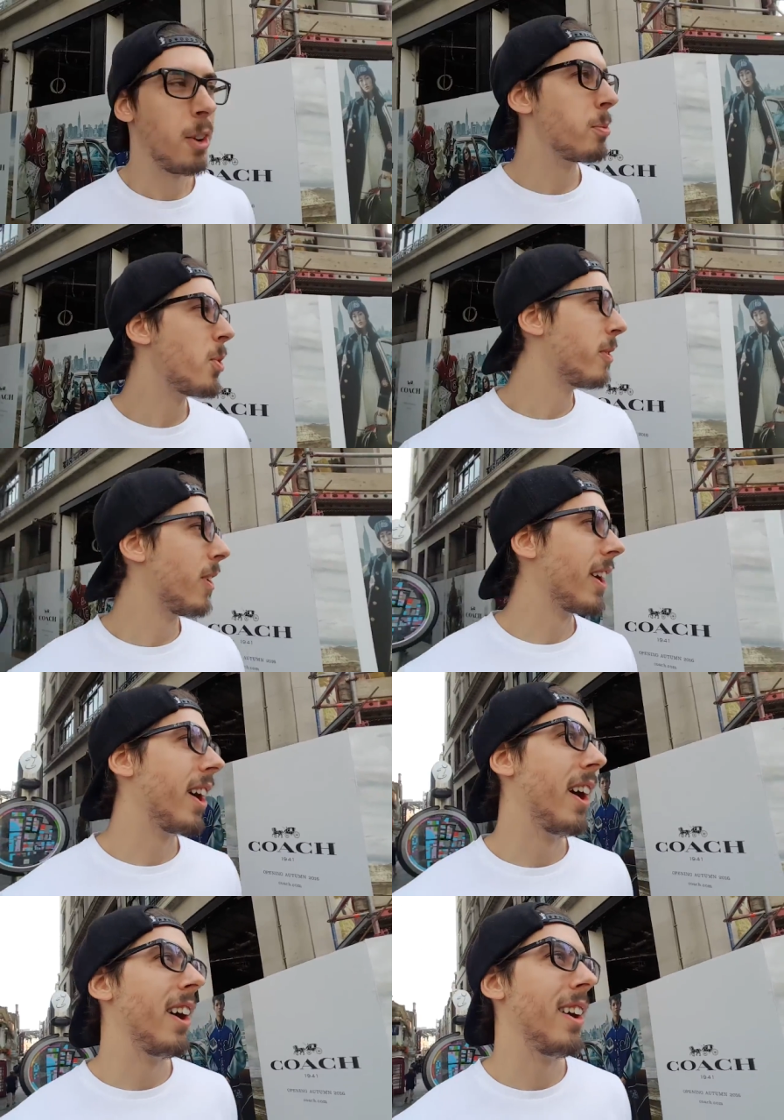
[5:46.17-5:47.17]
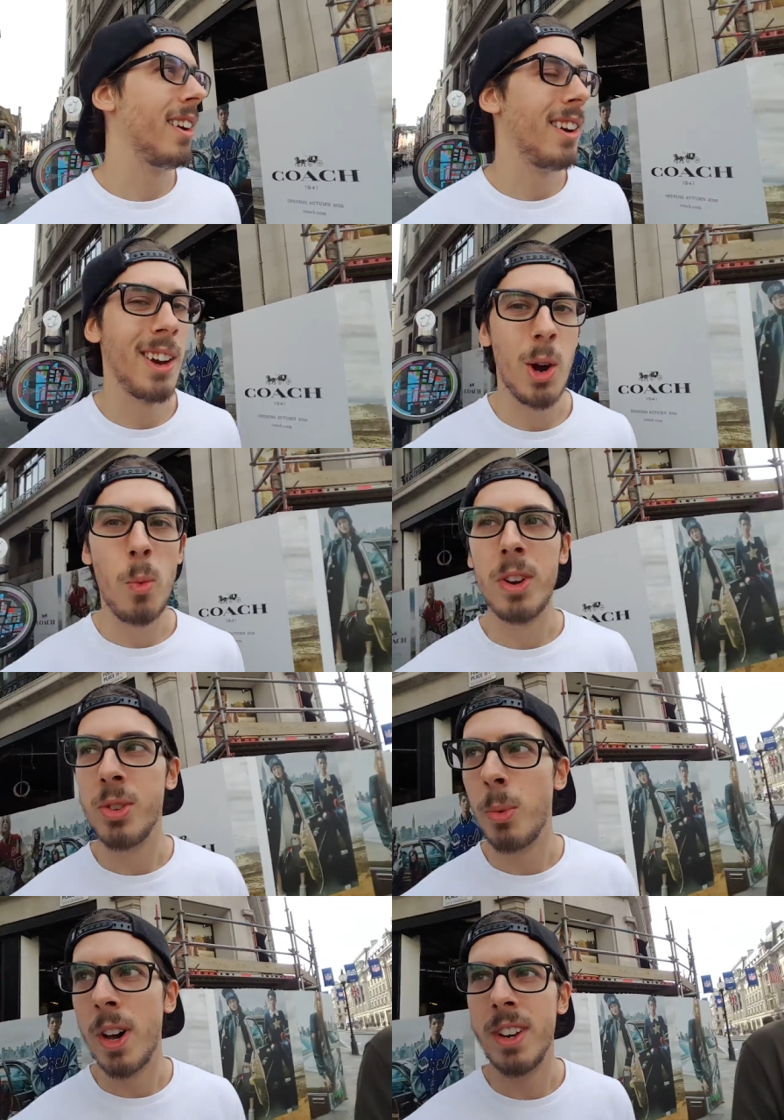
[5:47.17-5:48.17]
It was more of like a like a
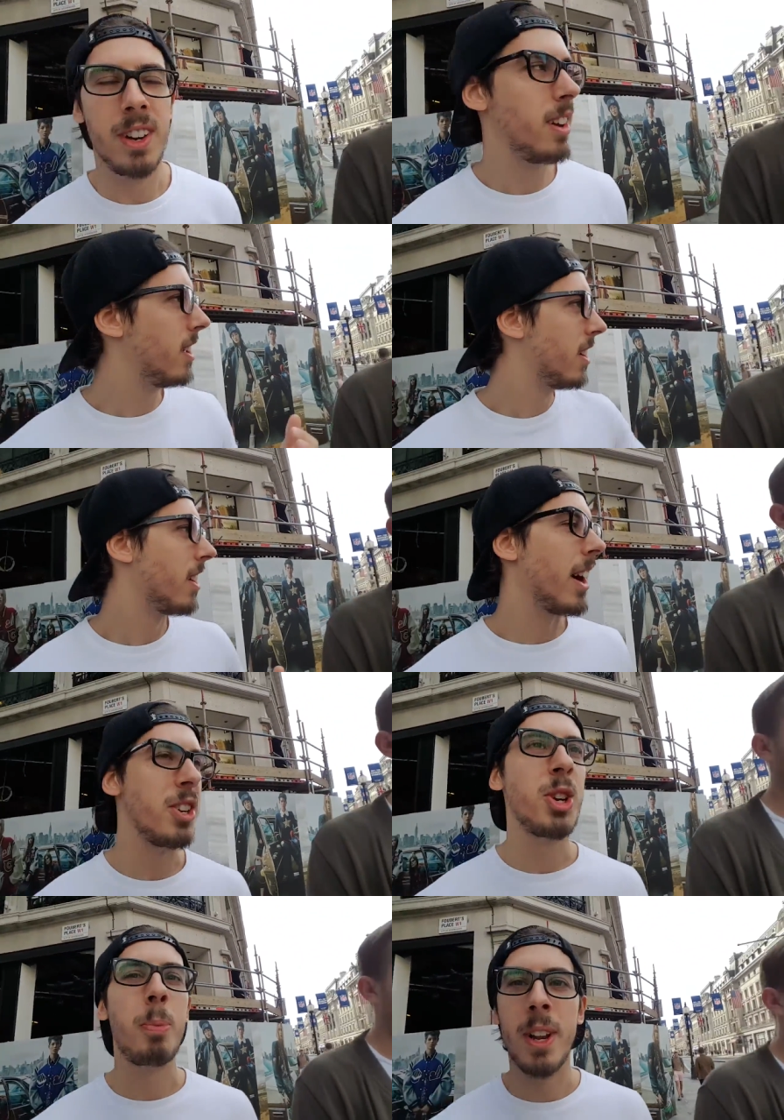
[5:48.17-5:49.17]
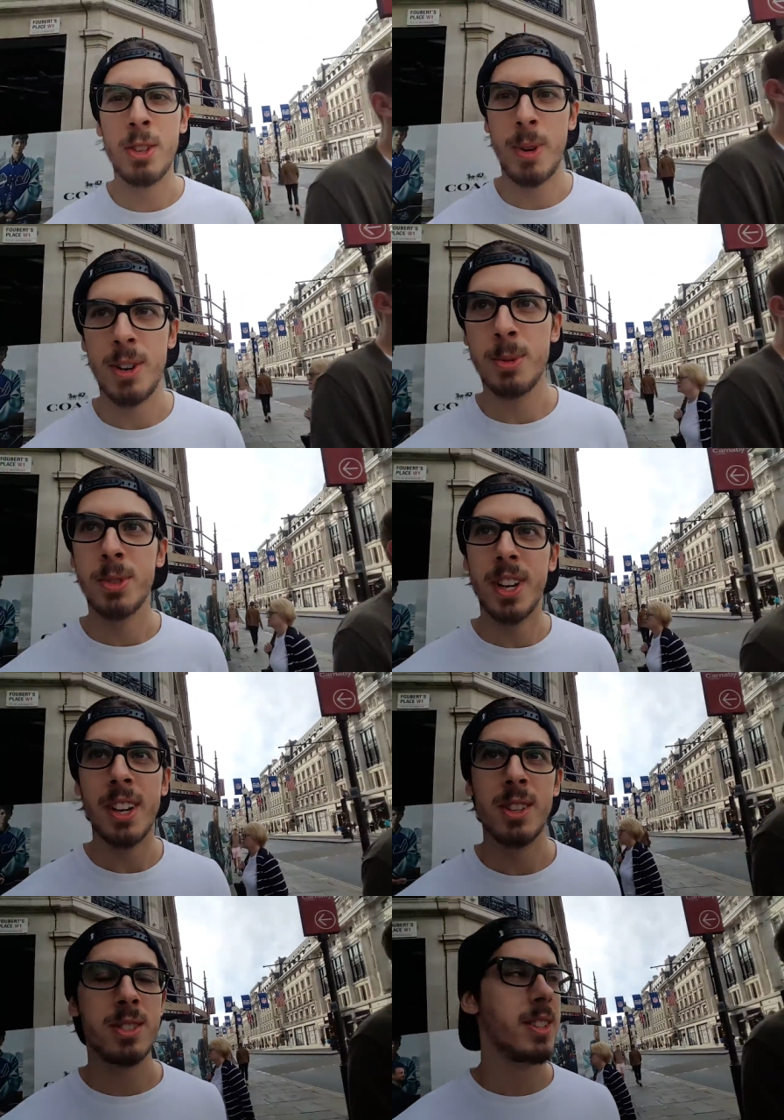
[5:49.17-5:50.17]
one-to-one -one, like shopping experience, wasn't
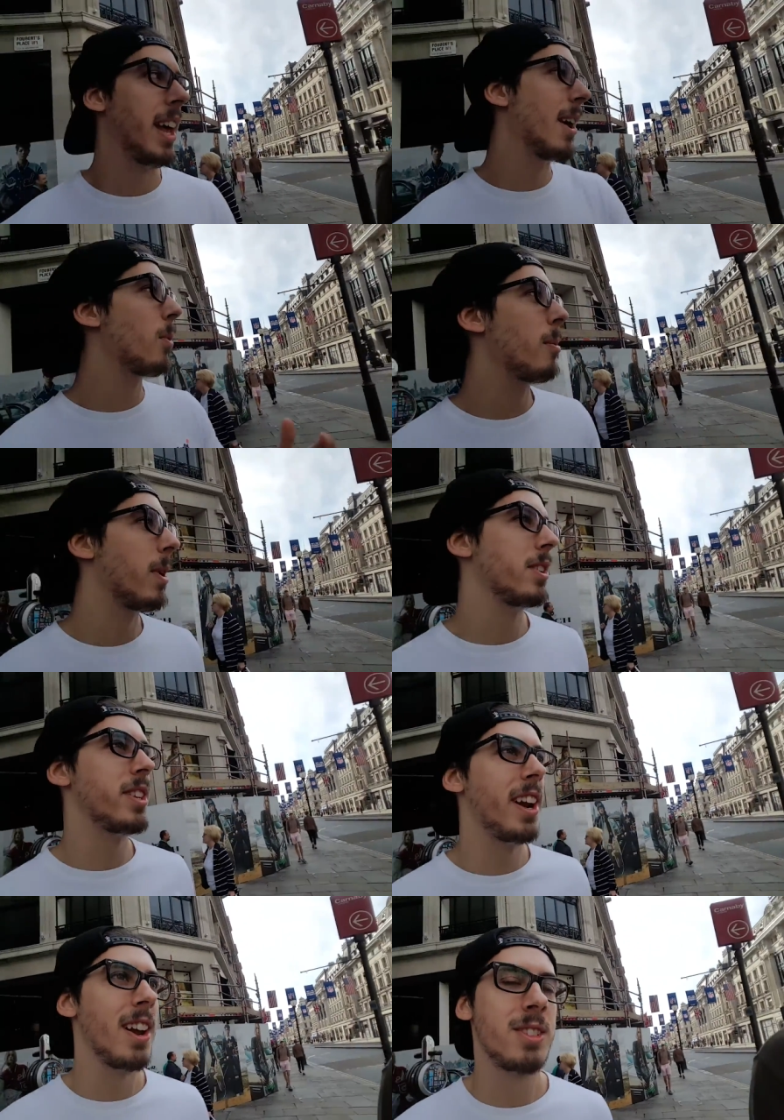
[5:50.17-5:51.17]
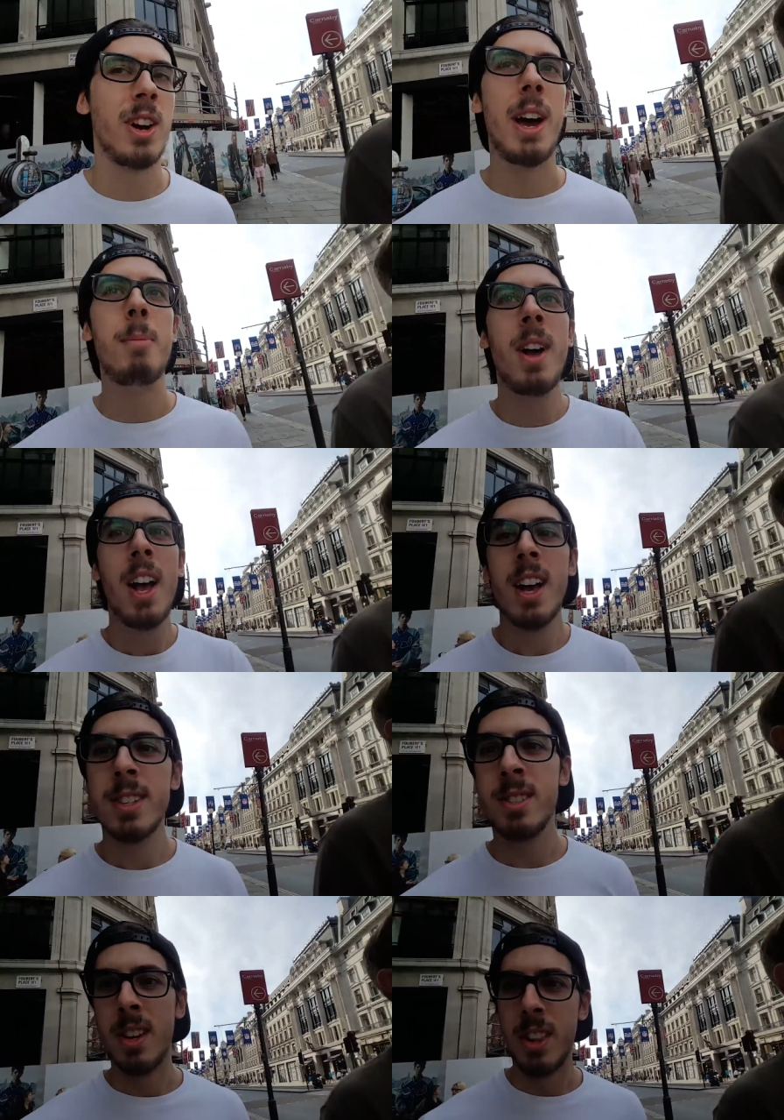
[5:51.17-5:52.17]
it? Because they let one yeah. person in at a time,
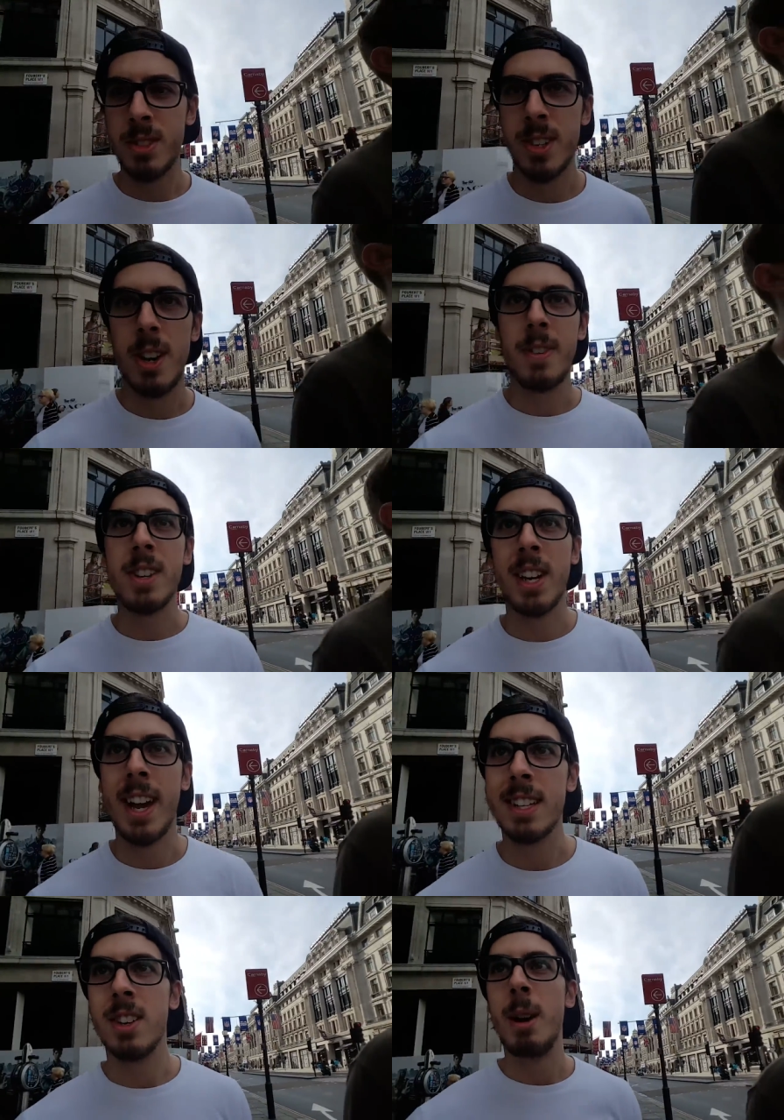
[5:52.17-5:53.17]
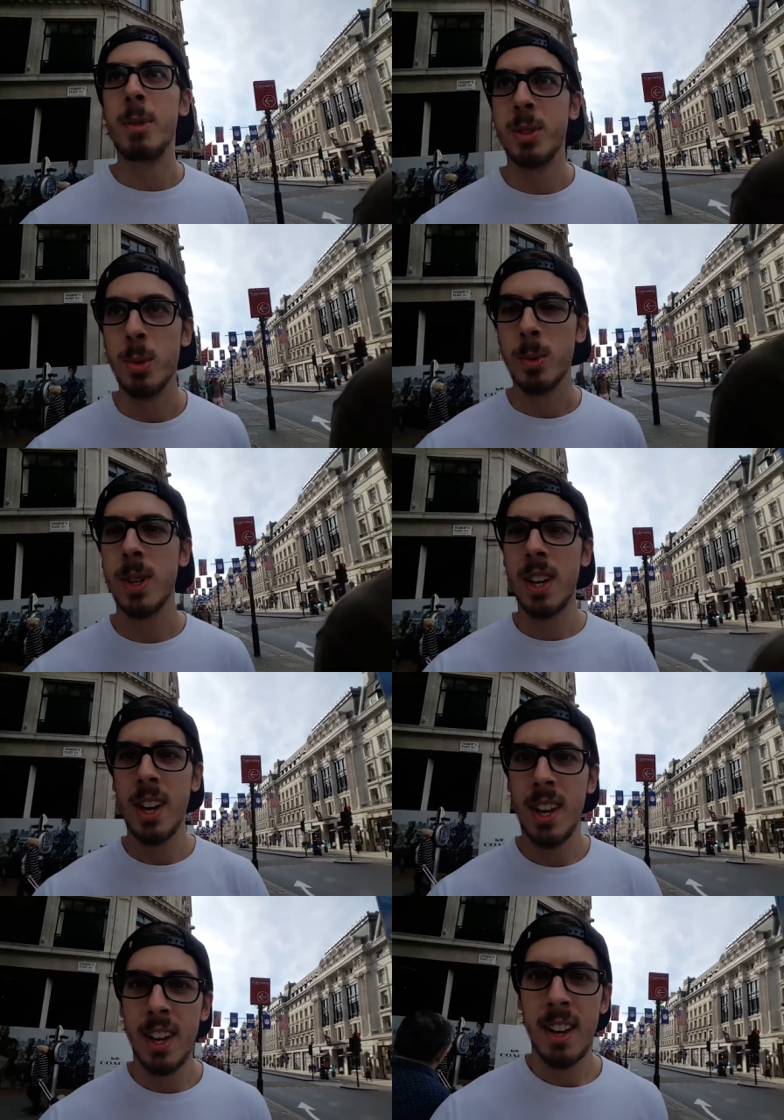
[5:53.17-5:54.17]
so the staff actually had time to talk
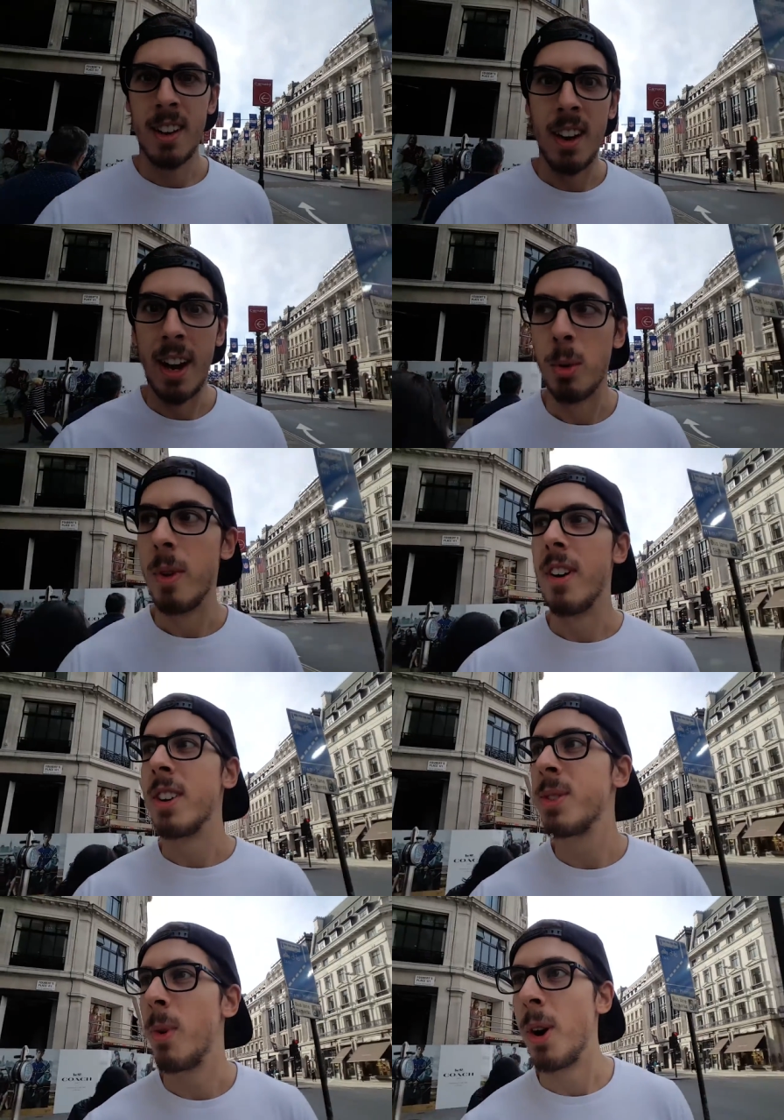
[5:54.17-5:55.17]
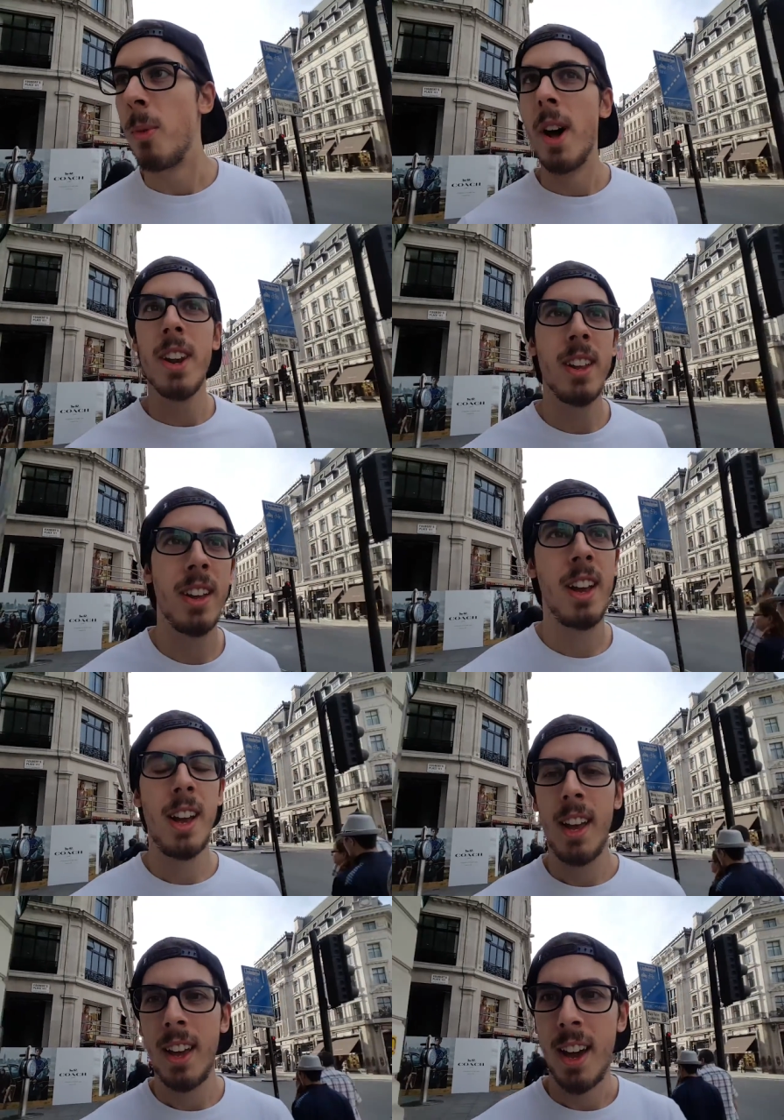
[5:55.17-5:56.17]
like with us one-on-one. -on
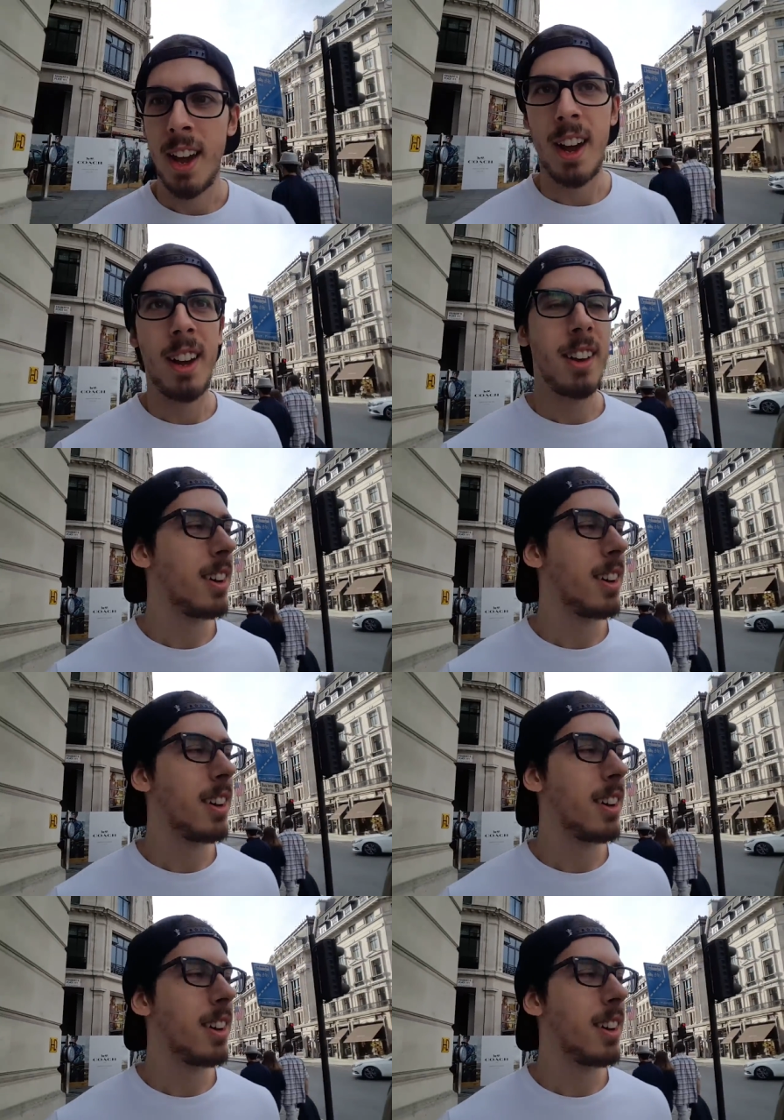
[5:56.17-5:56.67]
-one. Yeah, so you